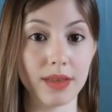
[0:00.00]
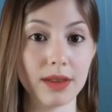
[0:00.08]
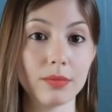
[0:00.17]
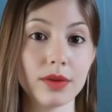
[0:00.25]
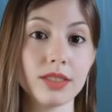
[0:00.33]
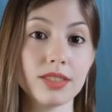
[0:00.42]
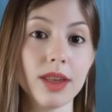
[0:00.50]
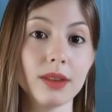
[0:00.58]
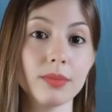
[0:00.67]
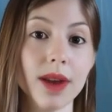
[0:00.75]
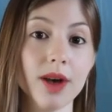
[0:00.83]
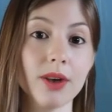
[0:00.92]
and we
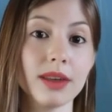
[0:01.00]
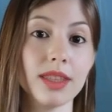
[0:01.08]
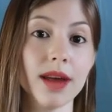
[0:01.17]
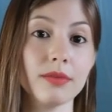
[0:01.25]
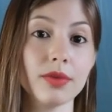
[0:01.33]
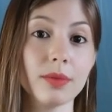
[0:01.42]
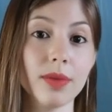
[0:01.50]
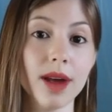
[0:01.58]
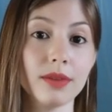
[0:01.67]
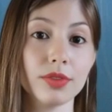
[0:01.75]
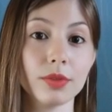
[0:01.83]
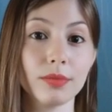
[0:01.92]
stand behind every
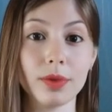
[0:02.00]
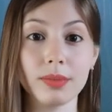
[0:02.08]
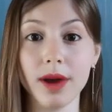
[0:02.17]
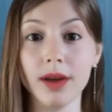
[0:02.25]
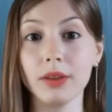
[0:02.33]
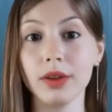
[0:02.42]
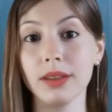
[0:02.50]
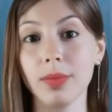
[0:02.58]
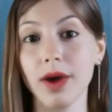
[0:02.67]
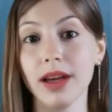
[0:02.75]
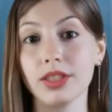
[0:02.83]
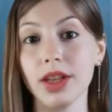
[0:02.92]
bathroom remodeling
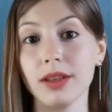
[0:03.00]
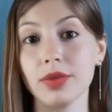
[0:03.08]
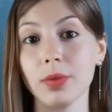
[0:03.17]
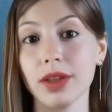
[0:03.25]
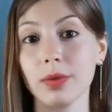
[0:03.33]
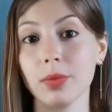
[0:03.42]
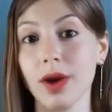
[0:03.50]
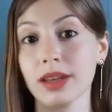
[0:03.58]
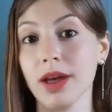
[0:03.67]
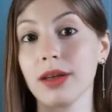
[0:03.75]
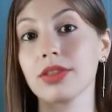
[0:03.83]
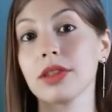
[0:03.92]
project with a
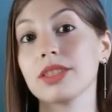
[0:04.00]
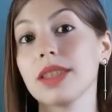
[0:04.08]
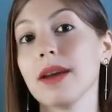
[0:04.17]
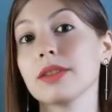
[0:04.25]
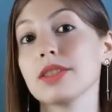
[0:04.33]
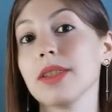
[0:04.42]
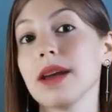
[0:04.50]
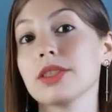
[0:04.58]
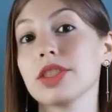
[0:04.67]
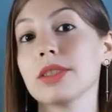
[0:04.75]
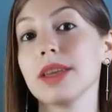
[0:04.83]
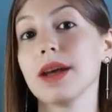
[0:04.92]
100 satisfaction